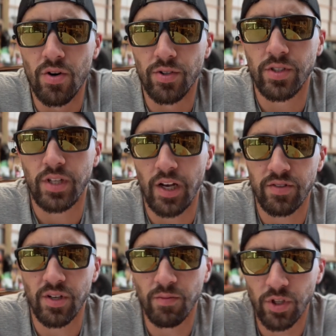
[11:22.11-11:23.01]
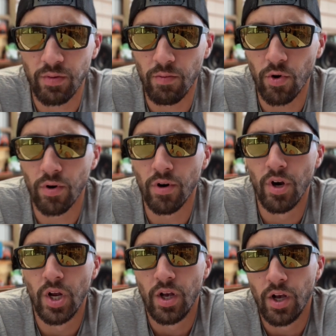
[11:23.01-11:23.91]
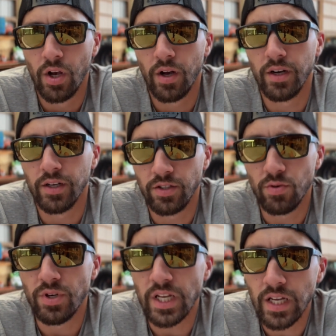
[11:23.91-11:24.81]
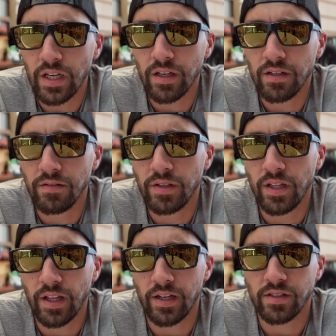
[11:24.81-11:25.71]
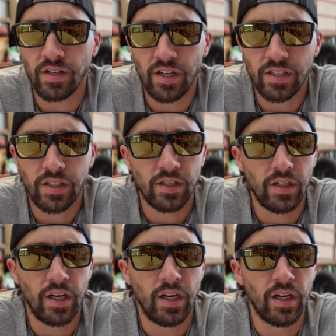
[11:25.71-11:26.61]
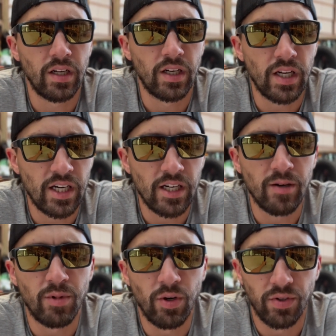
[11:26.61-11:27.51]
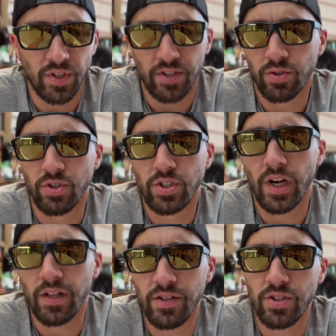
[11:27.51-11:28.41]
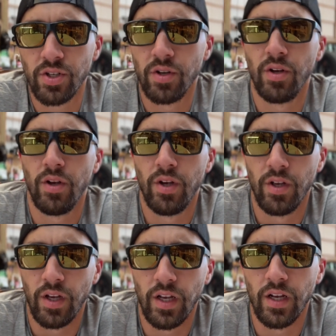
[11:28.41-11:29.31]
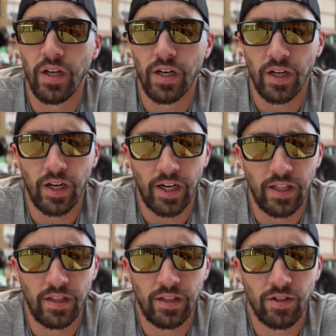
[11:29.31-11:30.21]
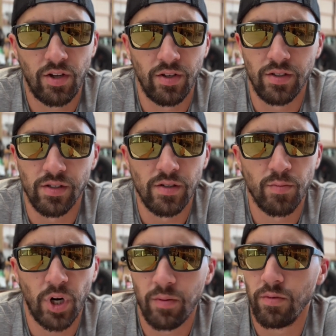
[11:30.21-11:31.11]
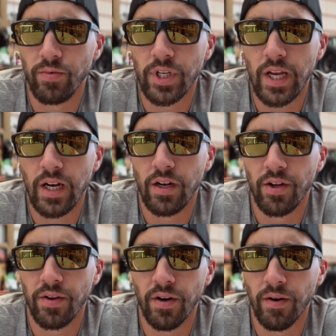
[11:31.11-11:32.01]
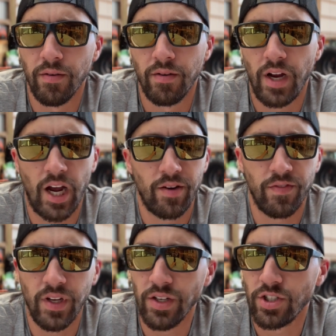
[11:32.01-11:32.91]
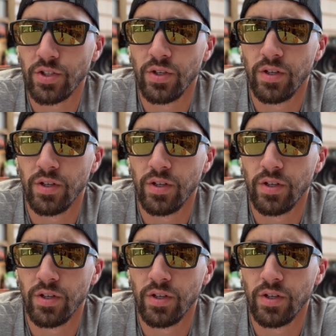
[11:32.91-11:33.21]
just to have something a little bit more unique in that sense. And it was also a challenge, and I couldn't probably gain another 1/2 inch